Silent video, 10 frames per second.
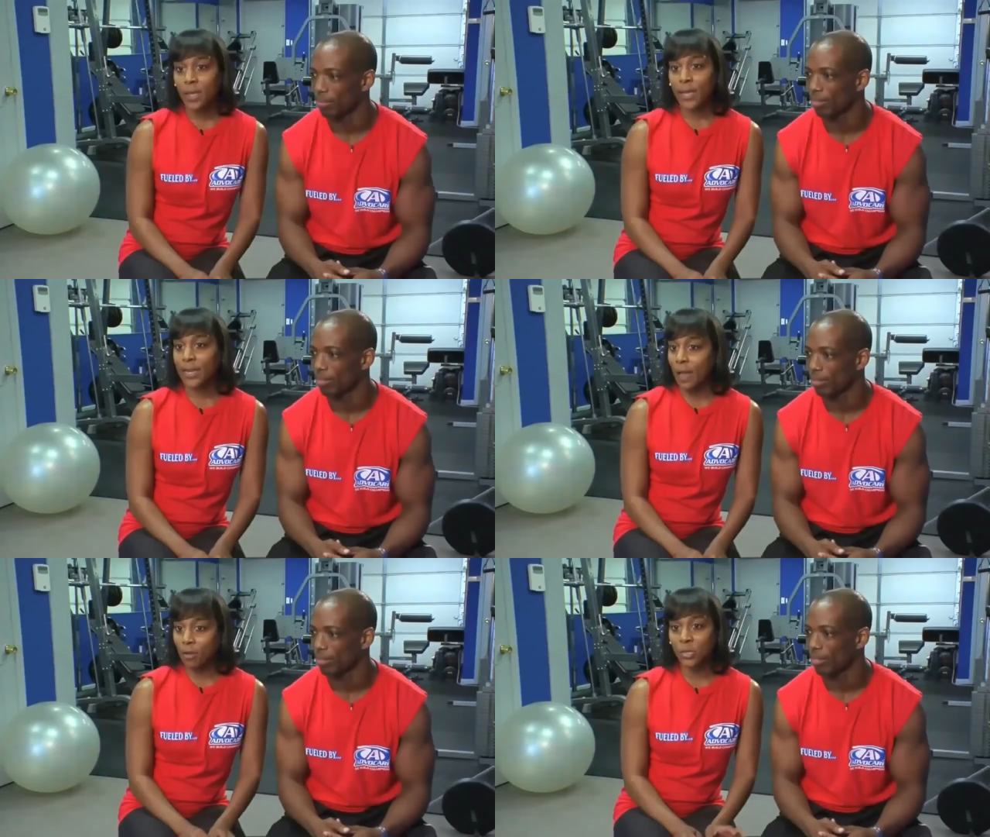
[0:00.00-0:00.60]

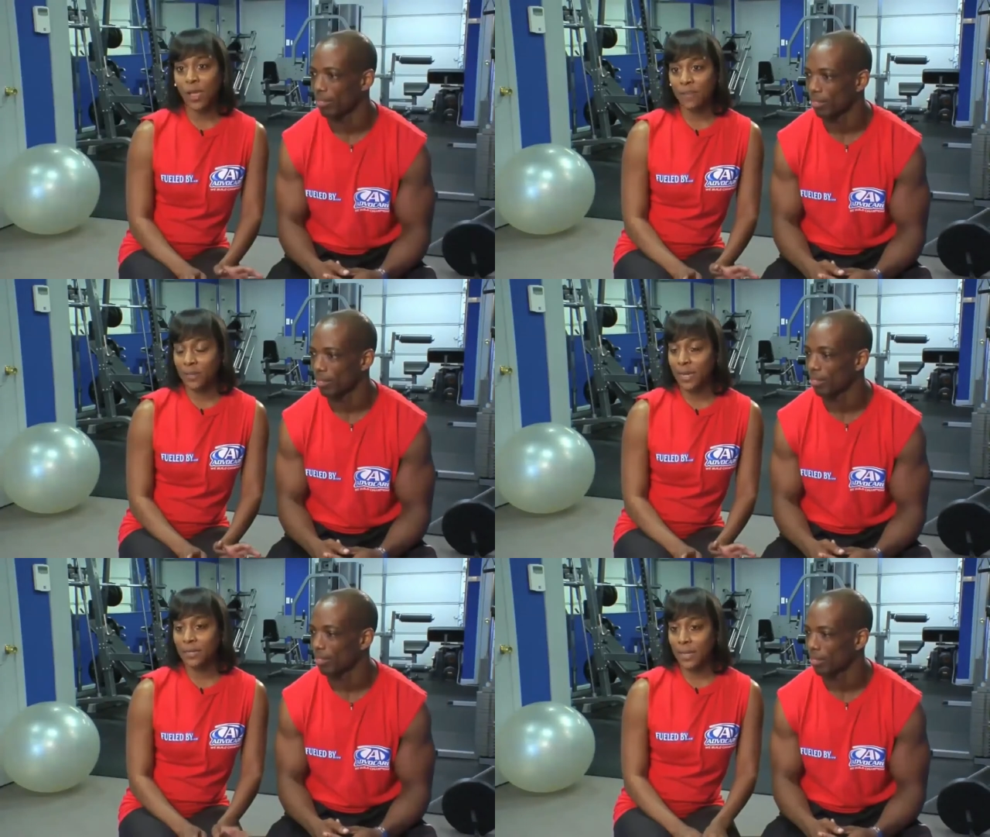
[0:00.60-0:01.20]
Speaker 1: and also
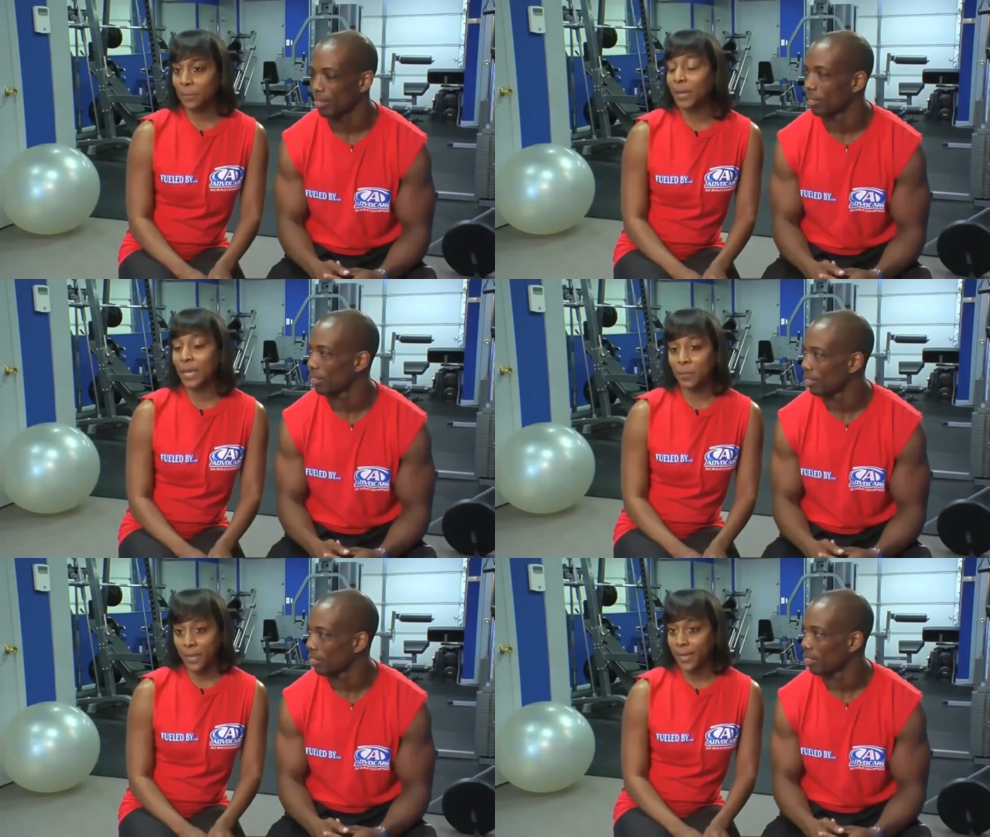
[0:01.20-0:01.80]
having that, that
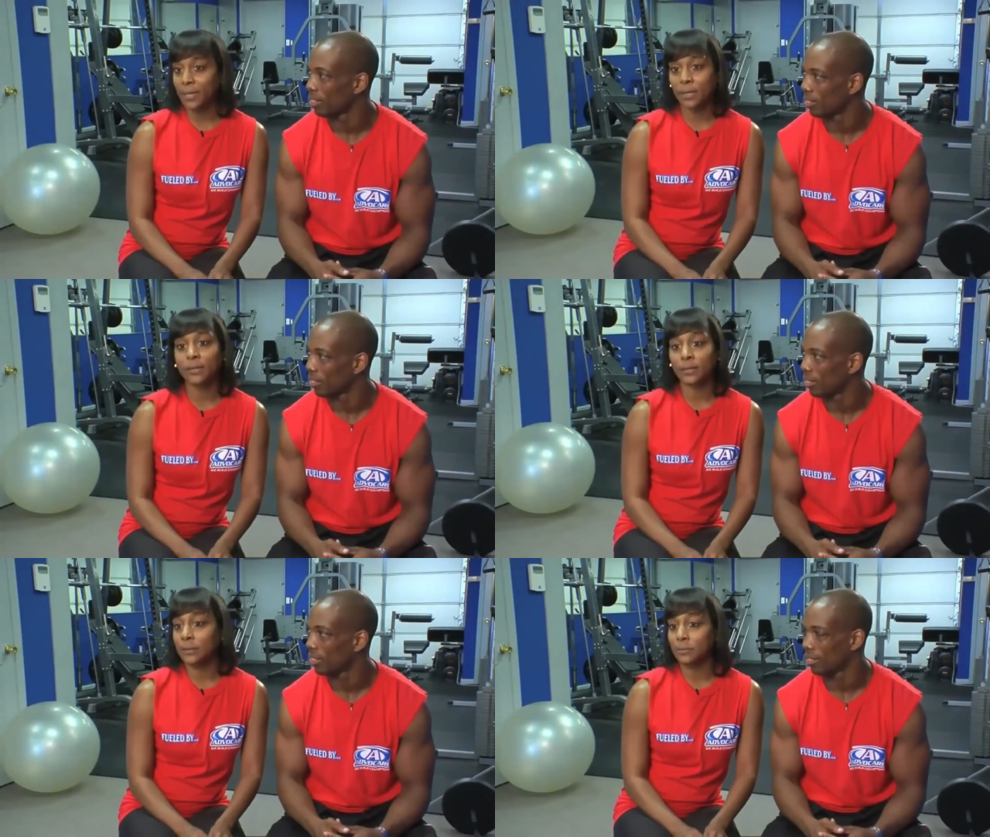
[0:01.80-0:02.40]
Plan B
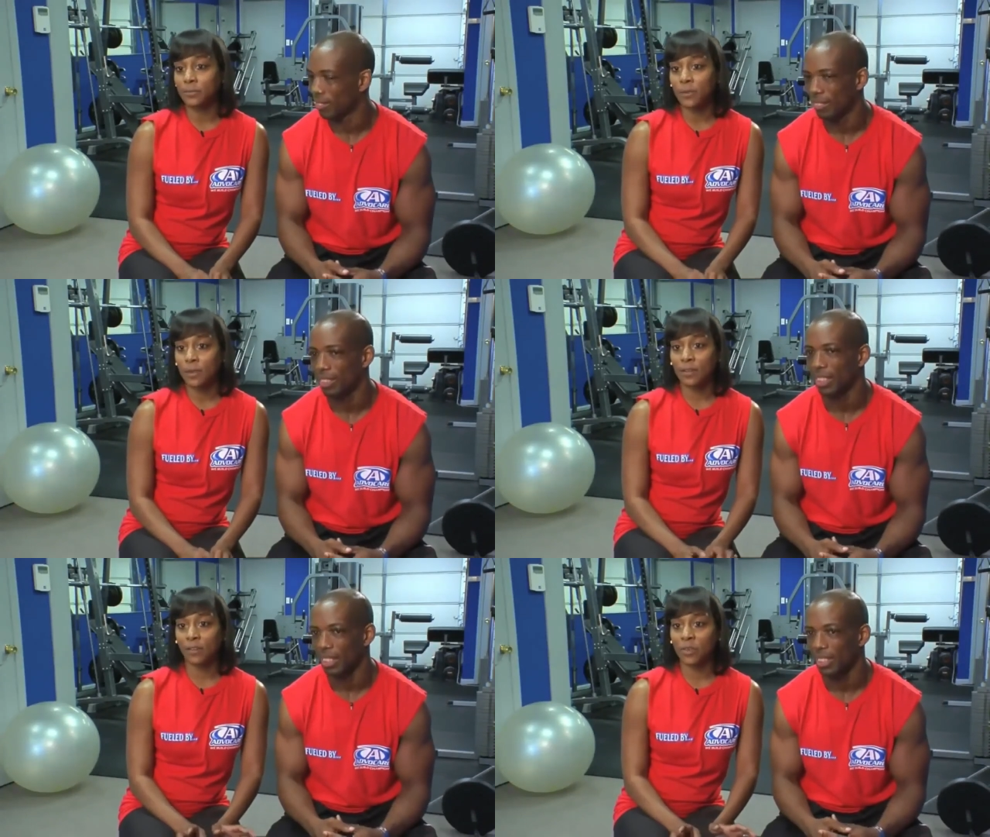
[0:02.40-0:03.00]
income.
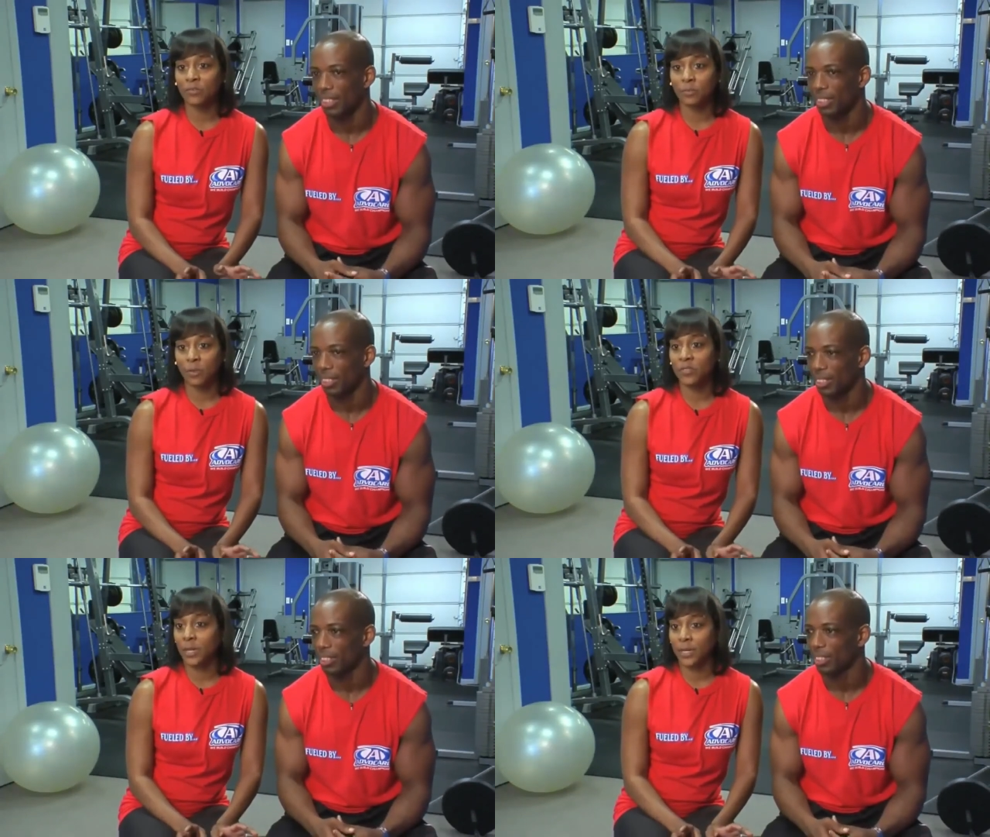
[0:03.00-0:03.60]
You know we've
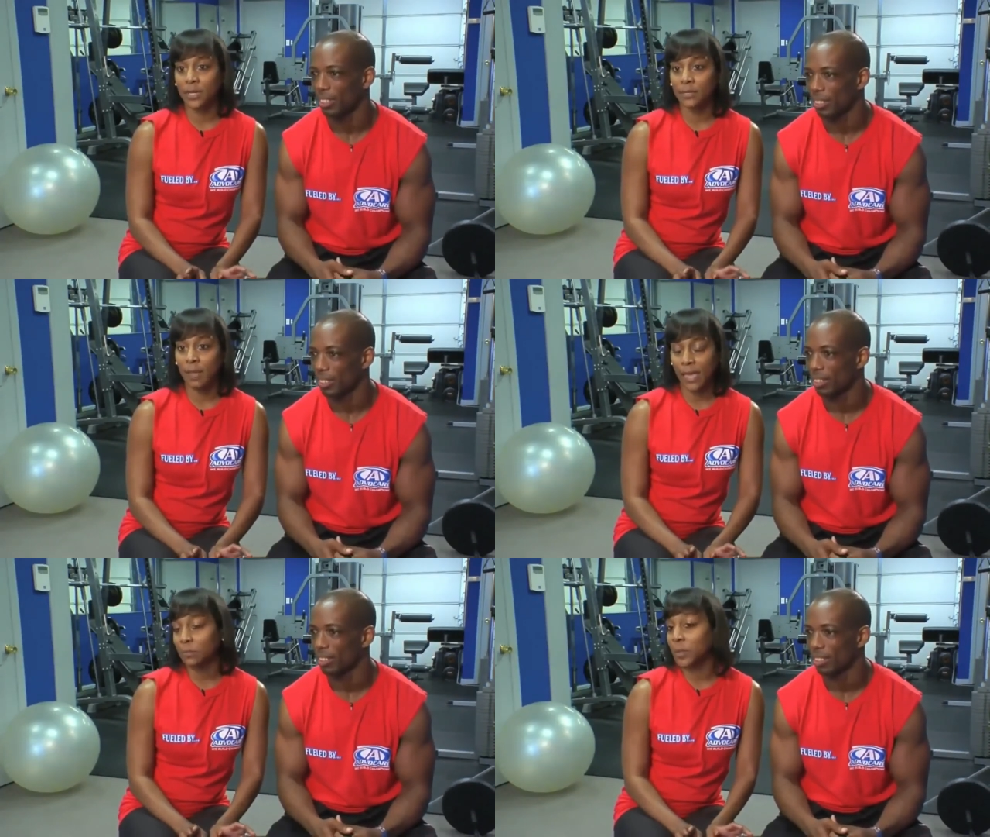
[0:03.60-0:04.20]
we've done it
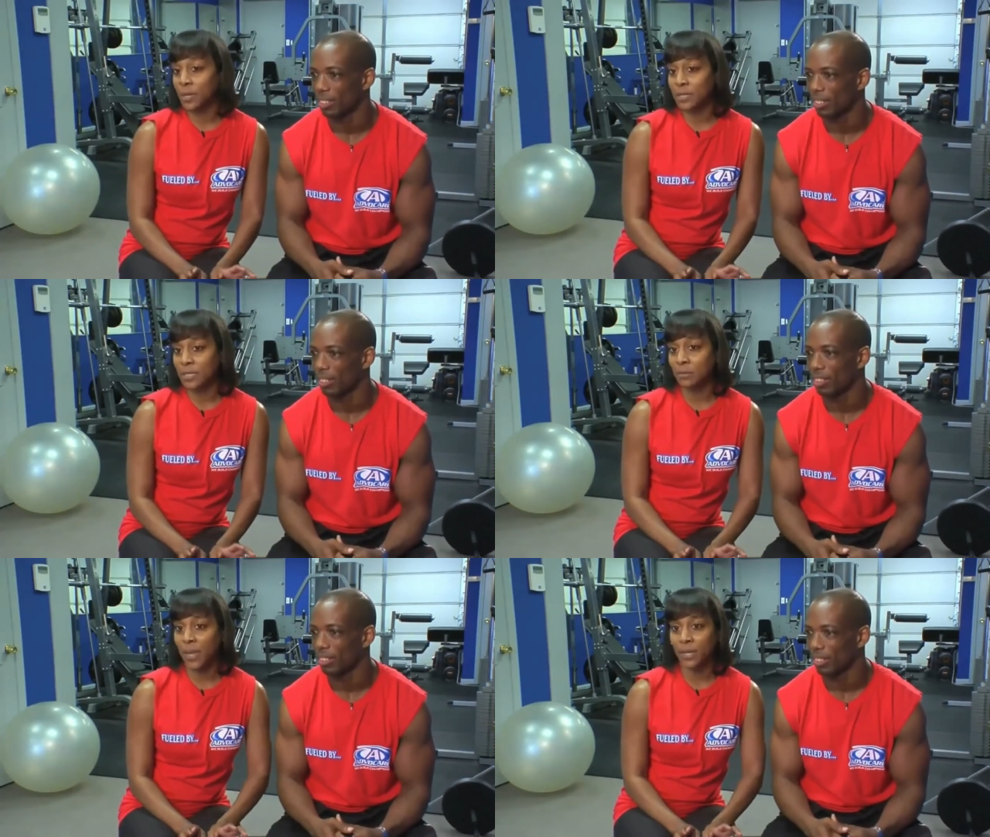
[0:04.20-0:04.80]
eight
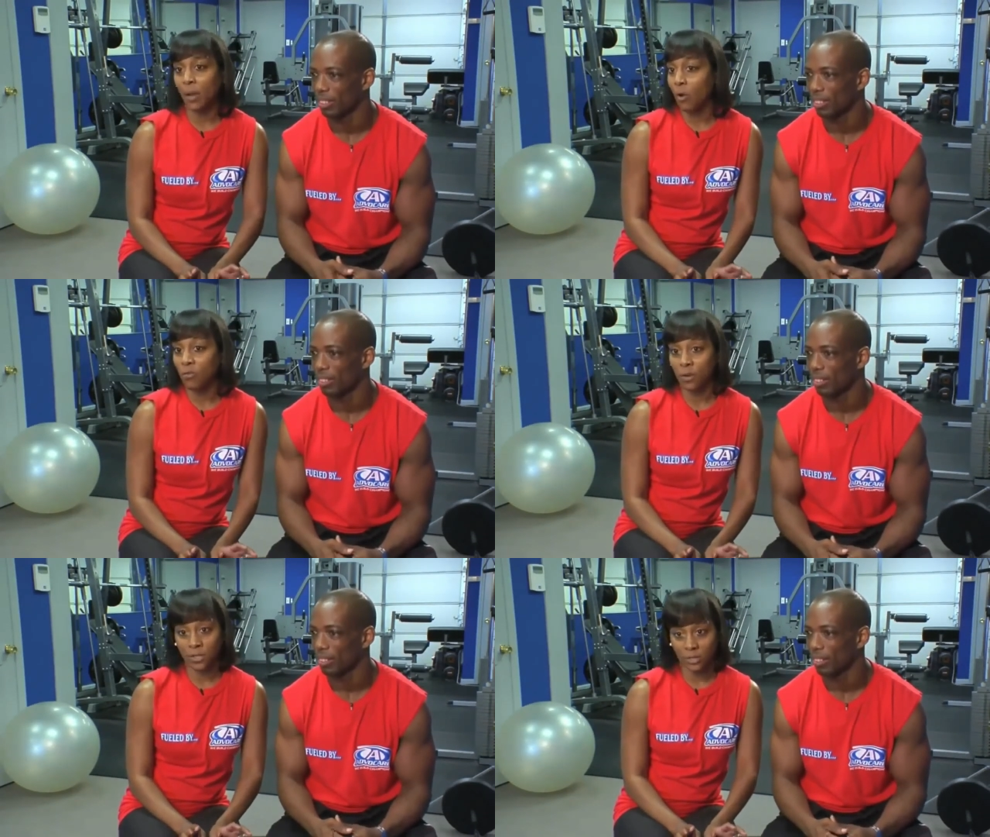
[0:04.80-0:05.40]
months and made
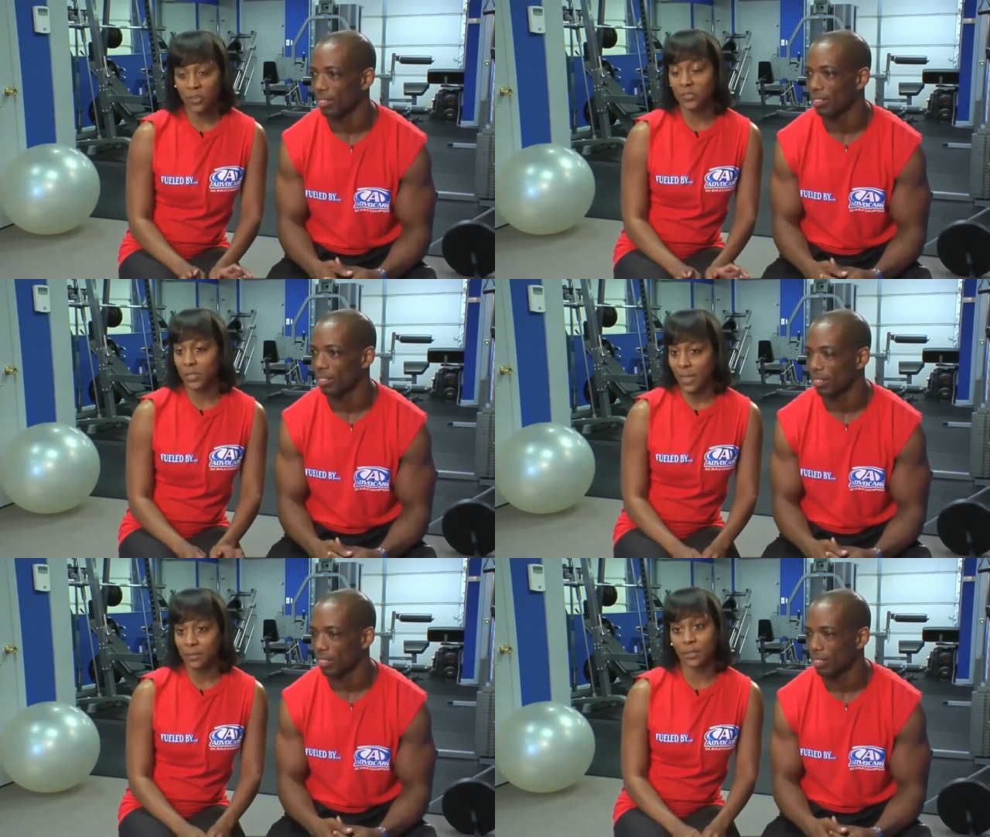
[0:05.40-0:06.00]
over one hundred
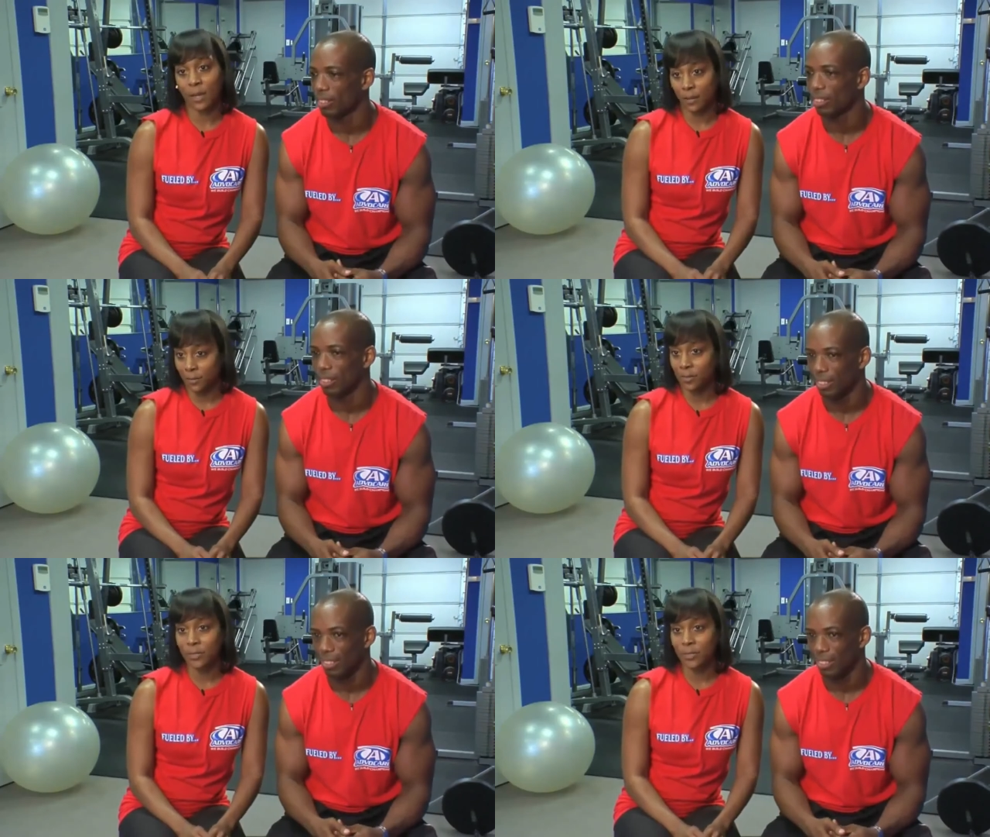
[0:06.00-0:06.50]
fifteen thousand dollars